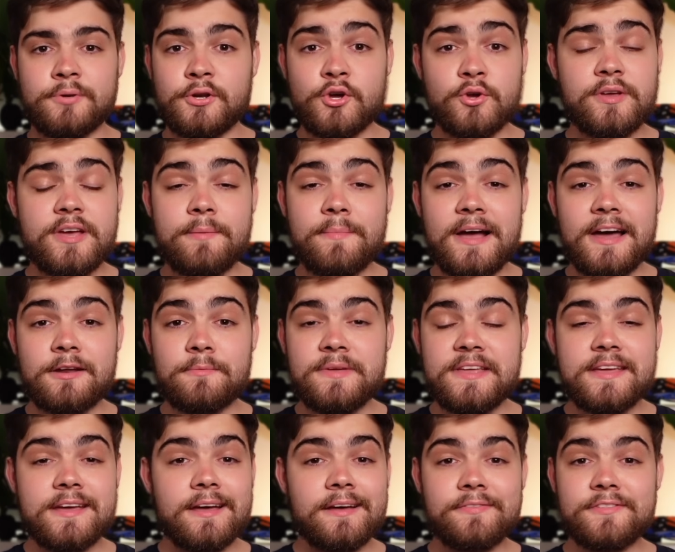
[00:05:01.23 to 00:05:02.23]
But don't get mad at me
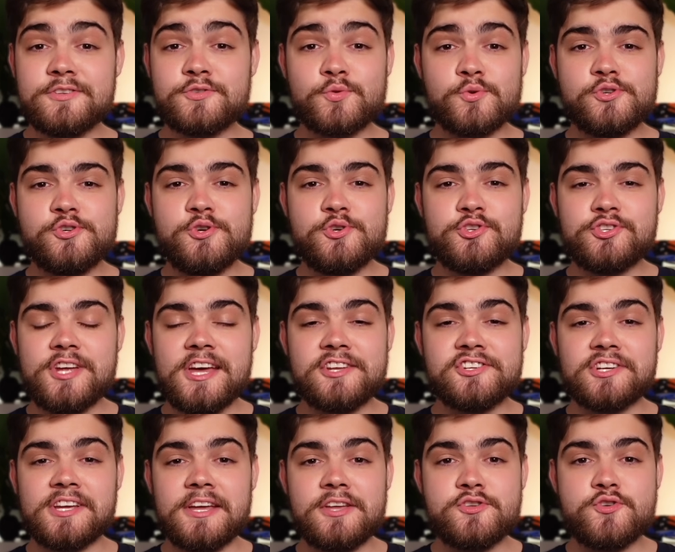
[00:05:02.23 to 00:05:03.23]
yet, this was used to
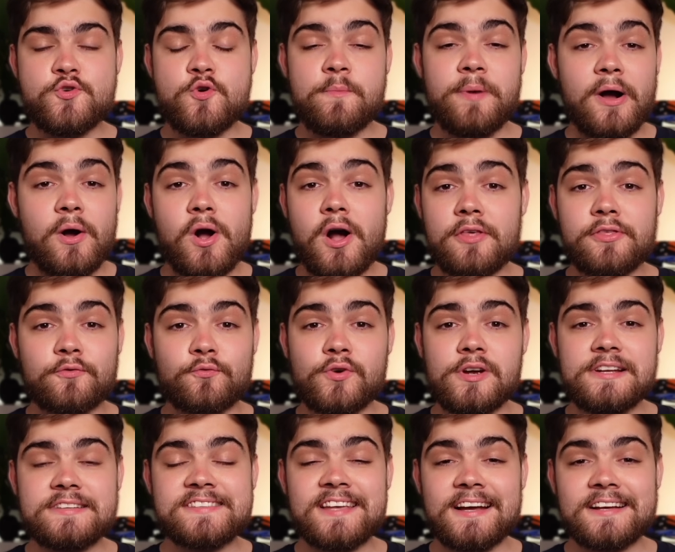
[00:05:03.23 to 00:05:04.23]
educate you about other
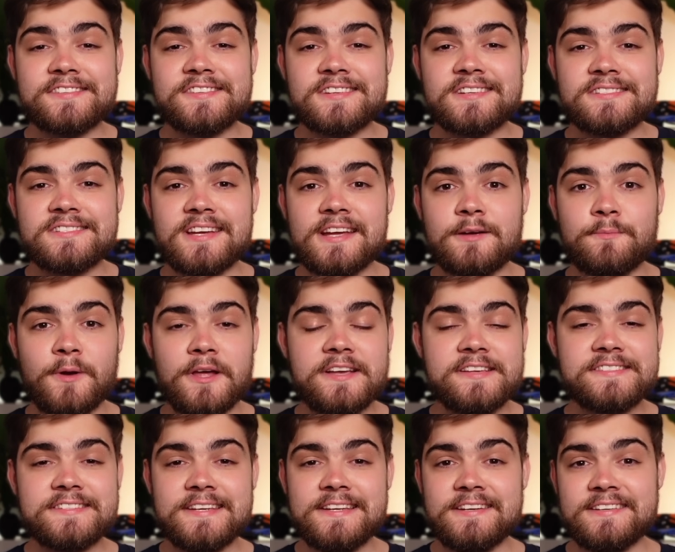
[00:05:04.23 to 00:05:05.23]
real attacks that can take
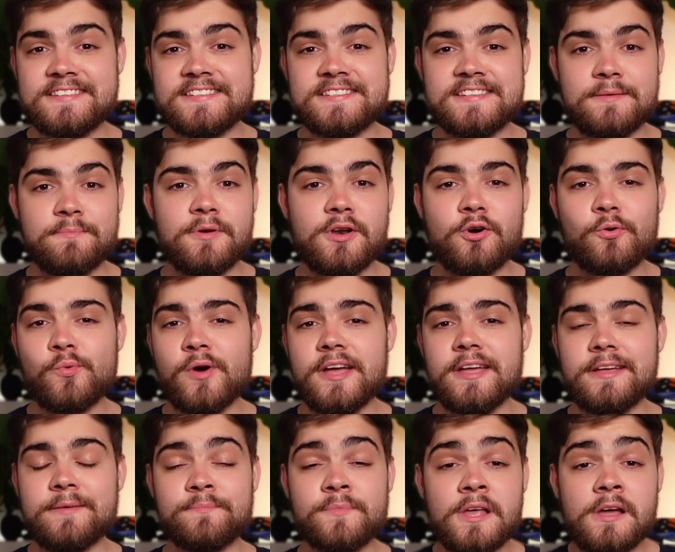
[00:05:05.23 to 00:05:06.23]
place in a similar
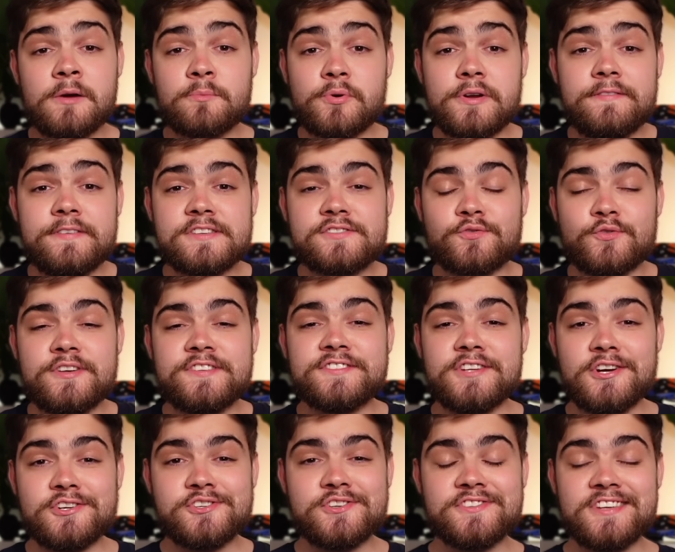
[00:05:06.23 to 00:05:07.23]
way. Previous
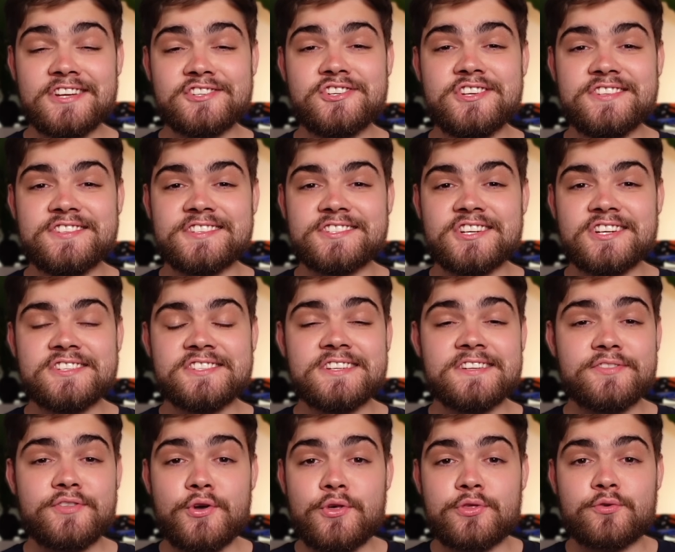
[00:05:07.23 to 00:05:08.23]
research has actually
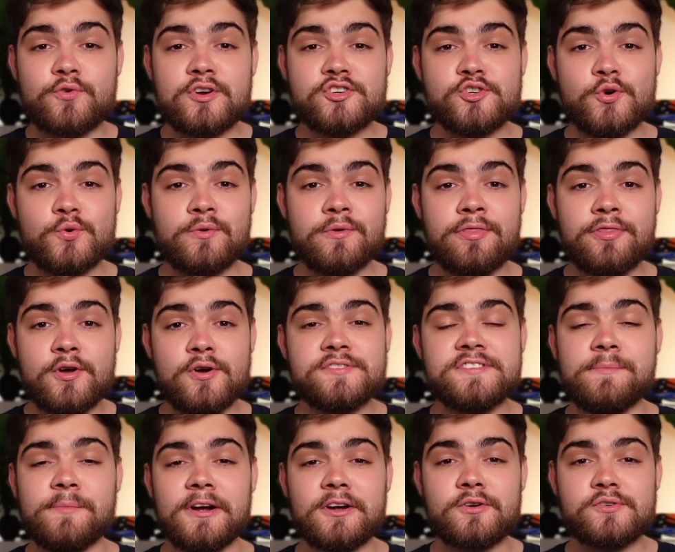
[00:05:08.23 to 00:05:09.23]
suggested that a threshold of thirty
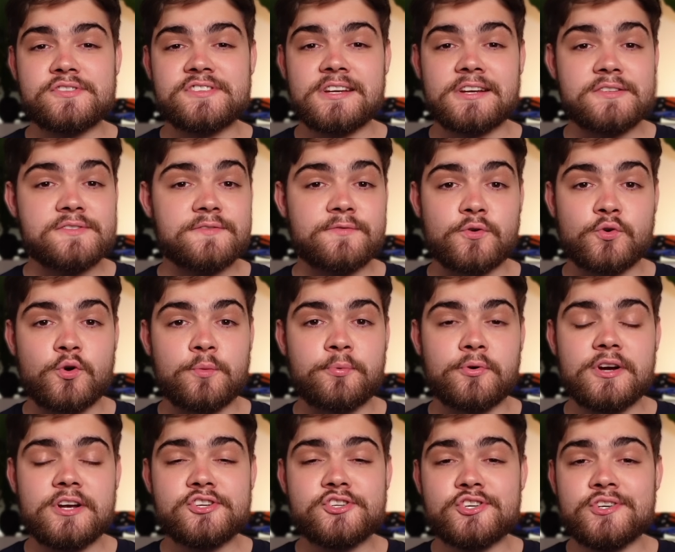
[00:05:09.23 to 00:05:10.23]
microseconds for an
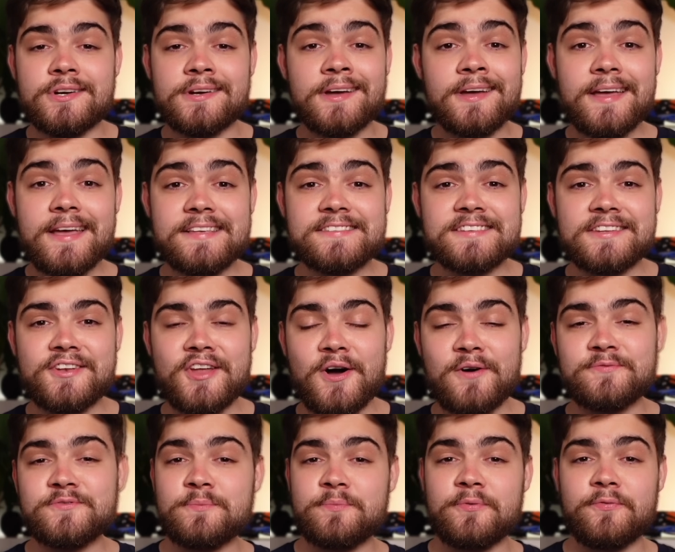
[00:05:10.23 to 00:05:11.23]
operation is
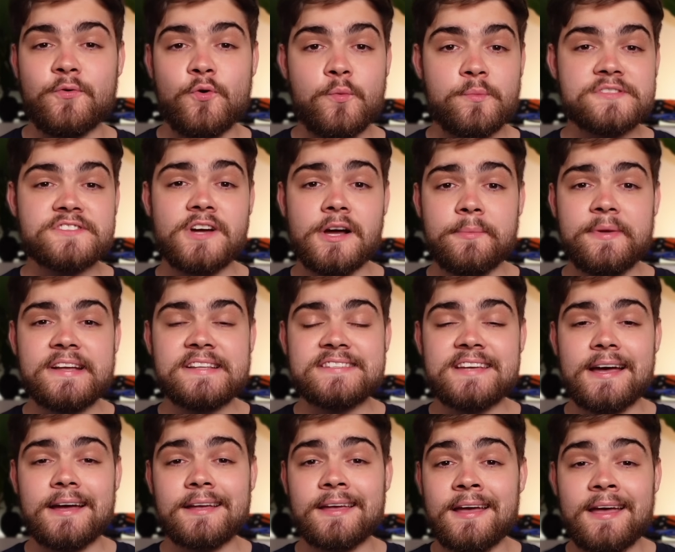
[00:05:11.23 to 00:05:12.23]
enough to perform a timing
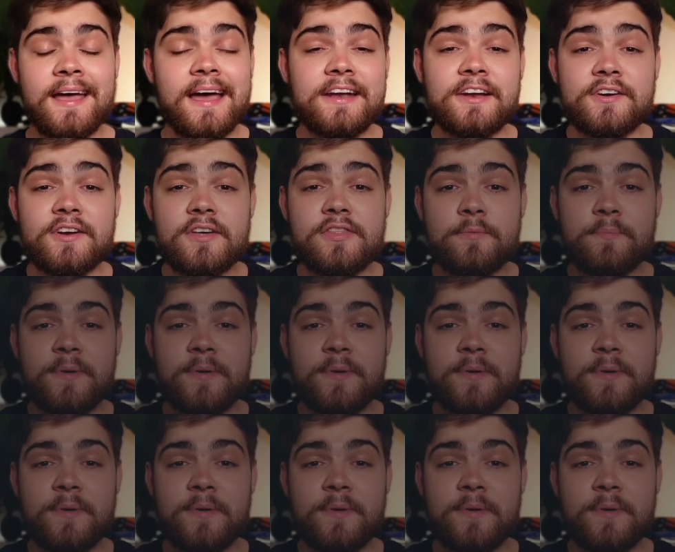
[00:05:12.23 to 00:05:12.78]
attack, and another